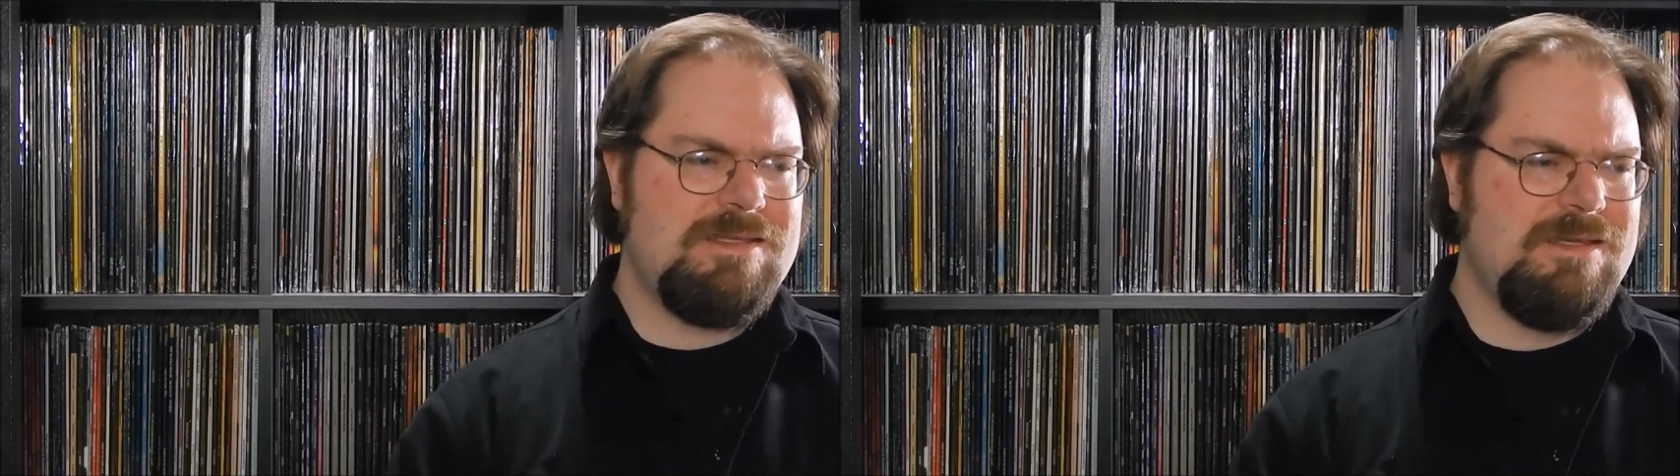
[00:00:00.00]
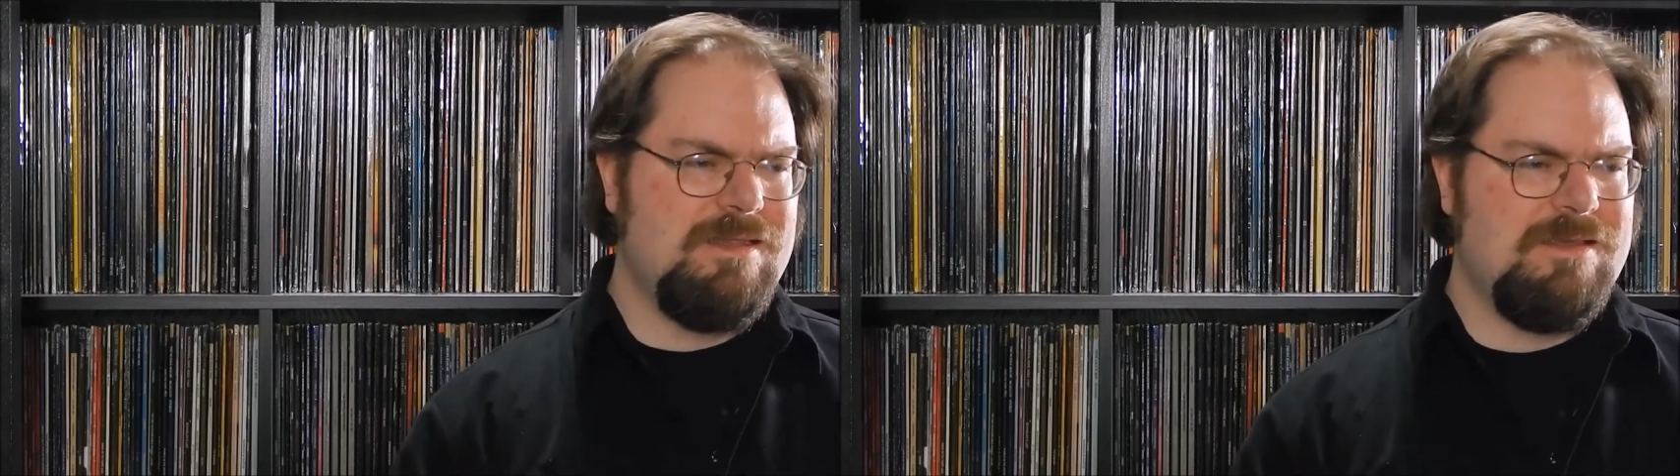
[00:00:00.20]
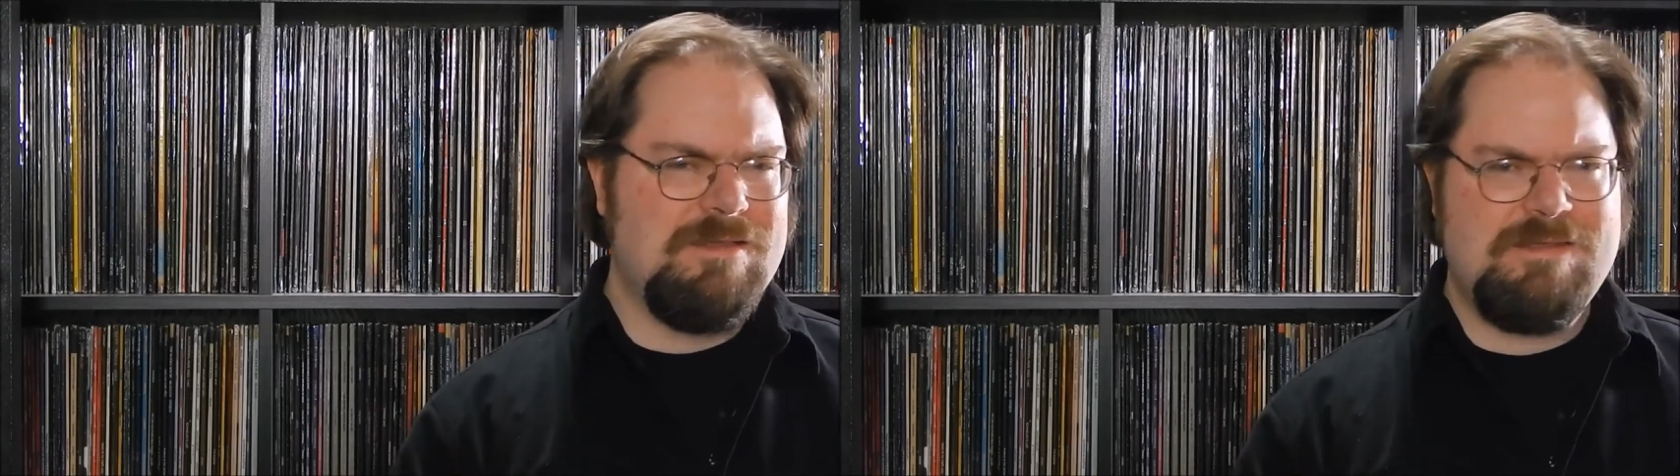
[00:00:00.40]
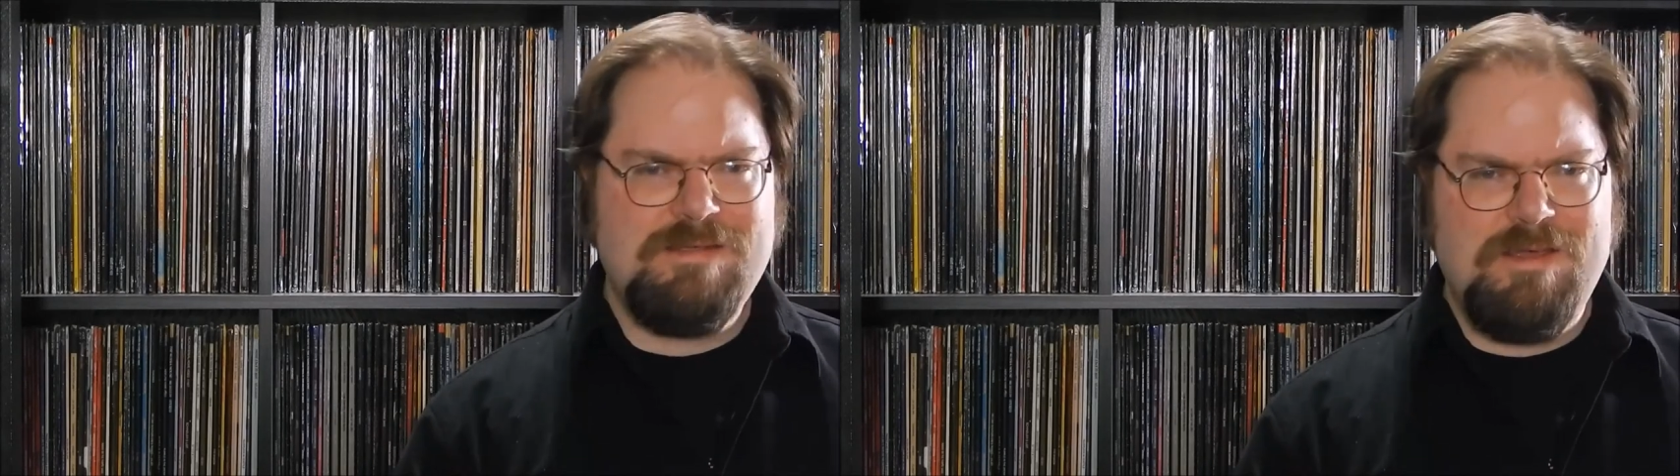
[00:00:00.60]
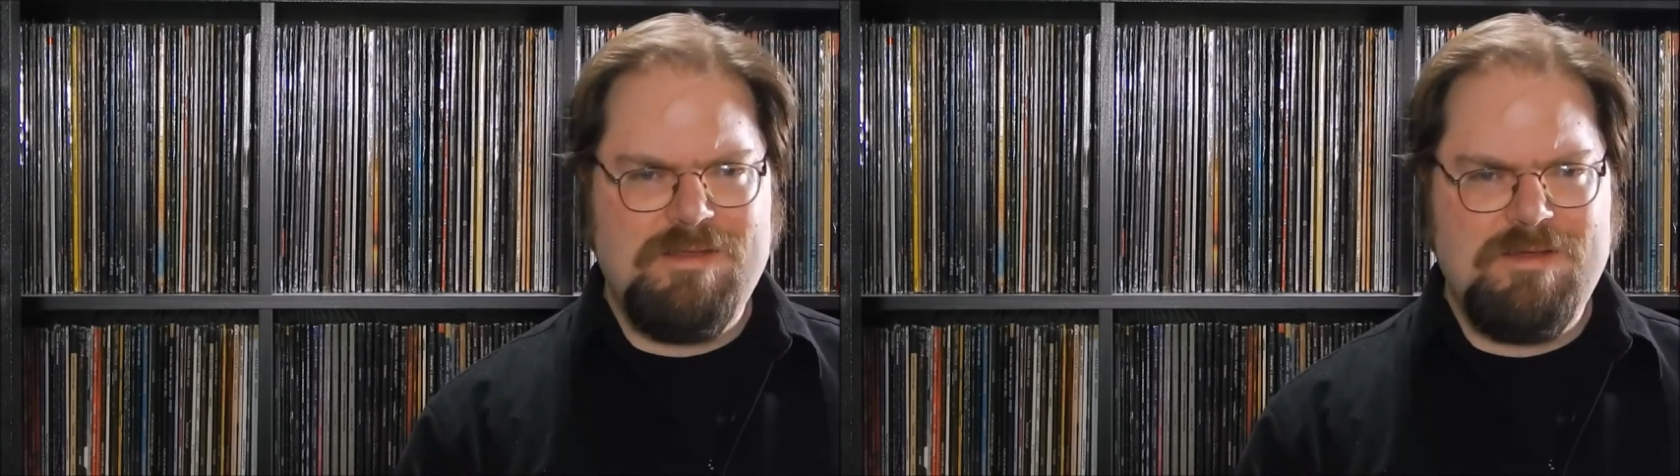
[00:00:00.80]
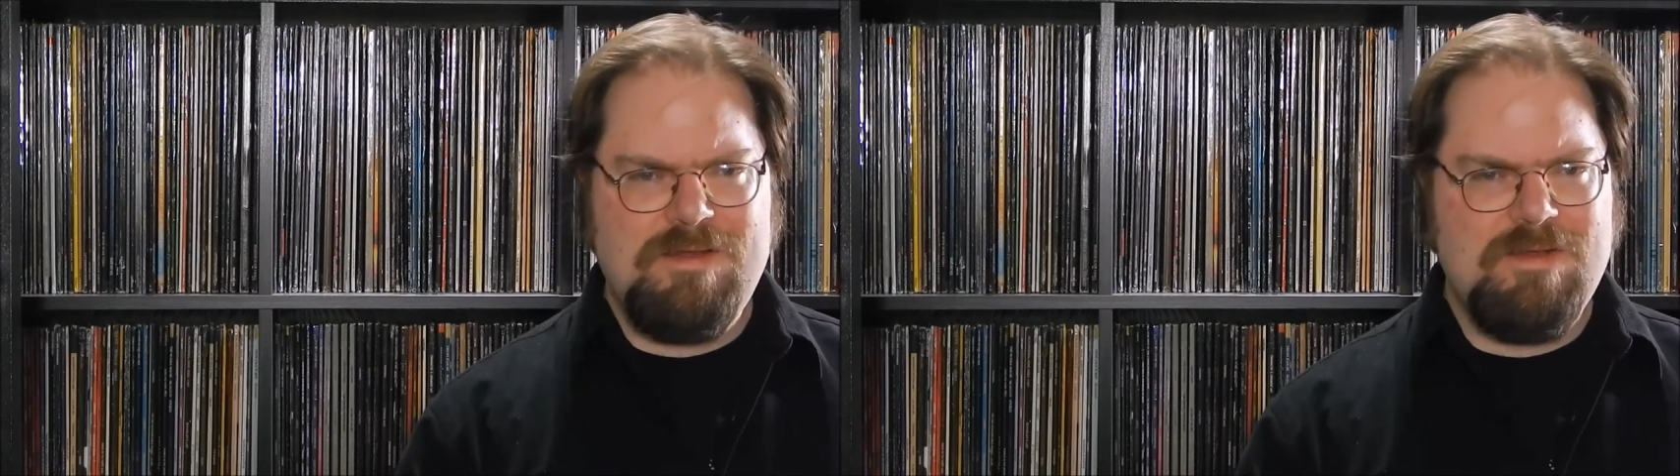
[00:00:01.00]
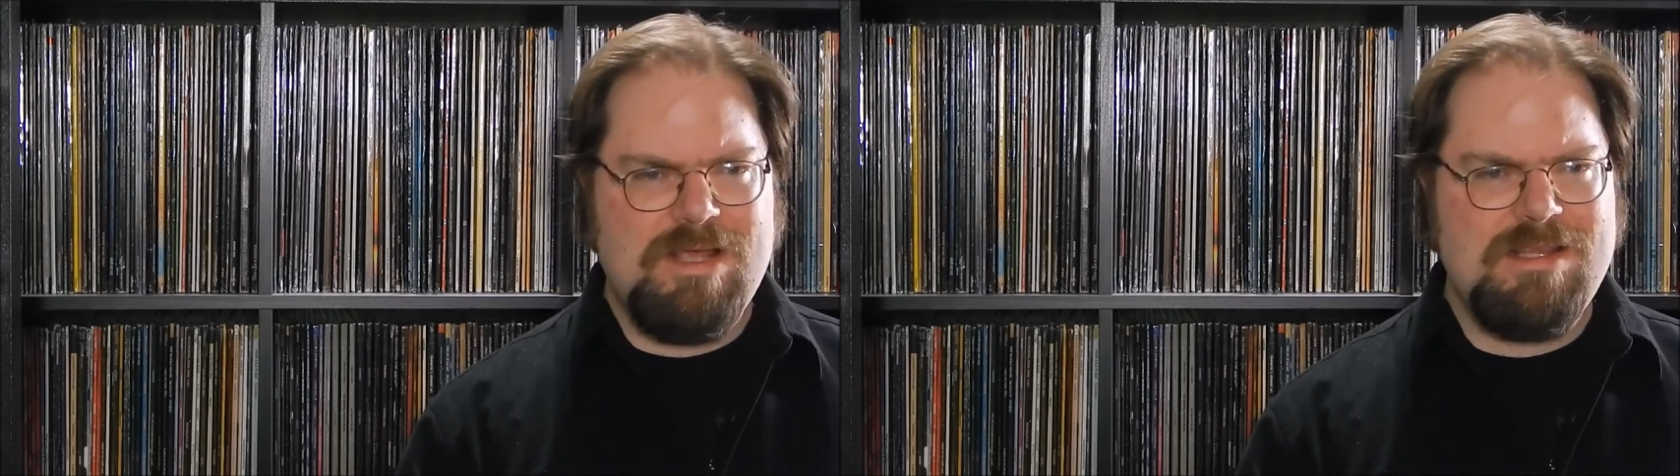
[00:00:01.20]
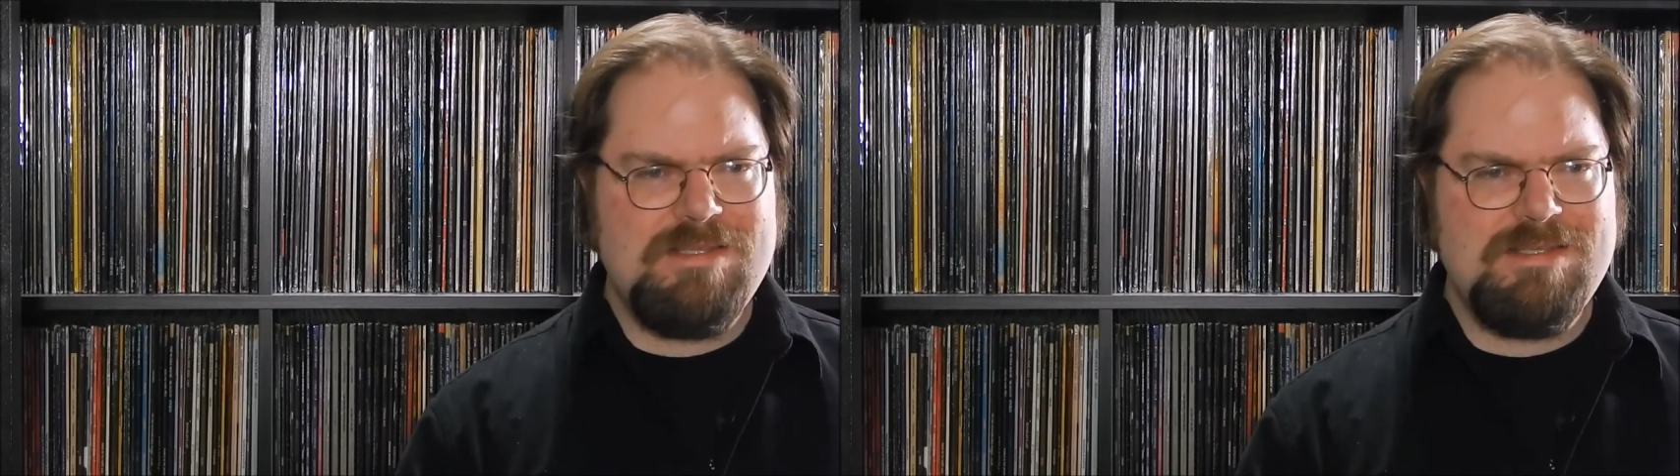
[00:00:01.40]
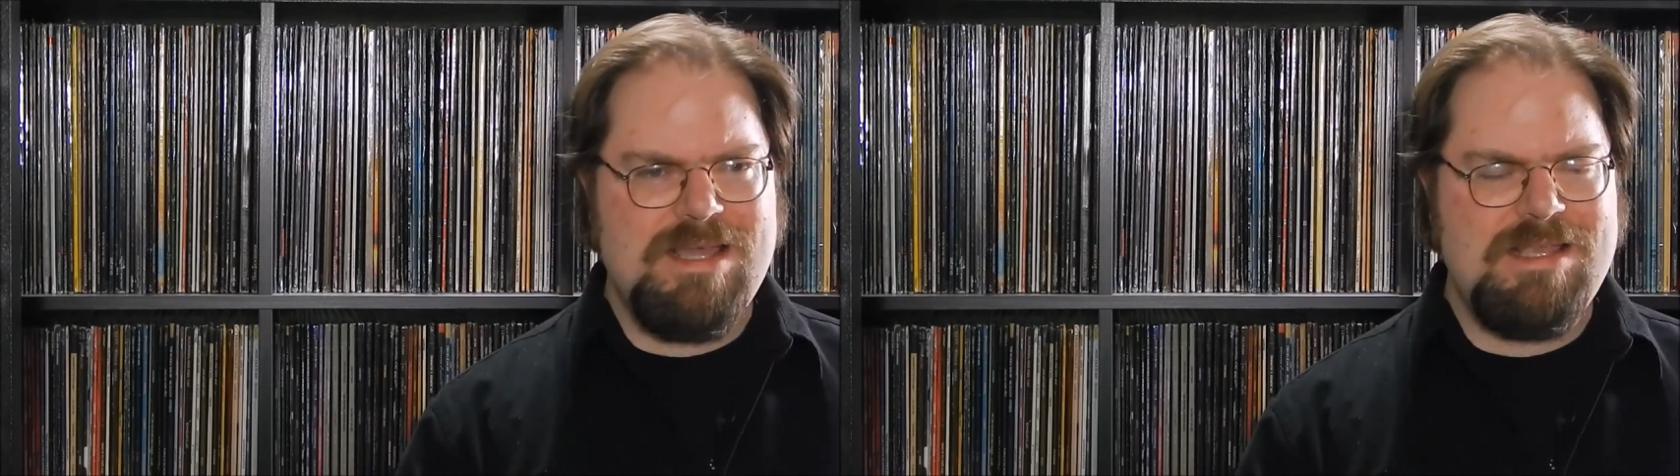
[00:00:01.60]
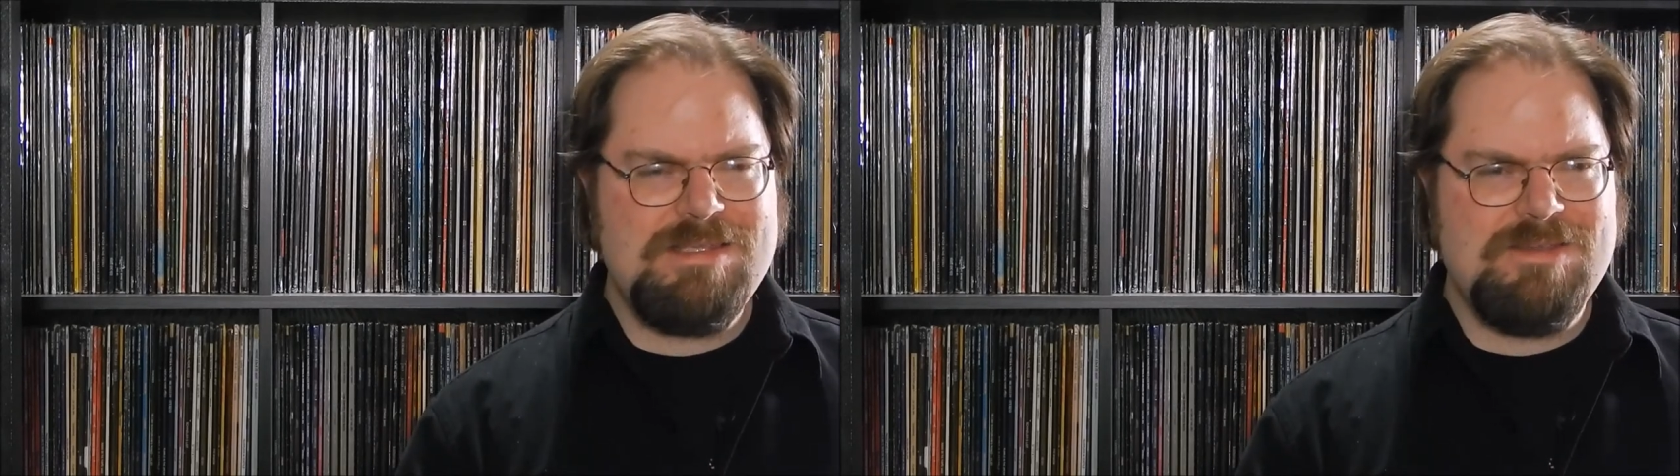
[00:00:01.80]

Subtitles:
to the southern United States.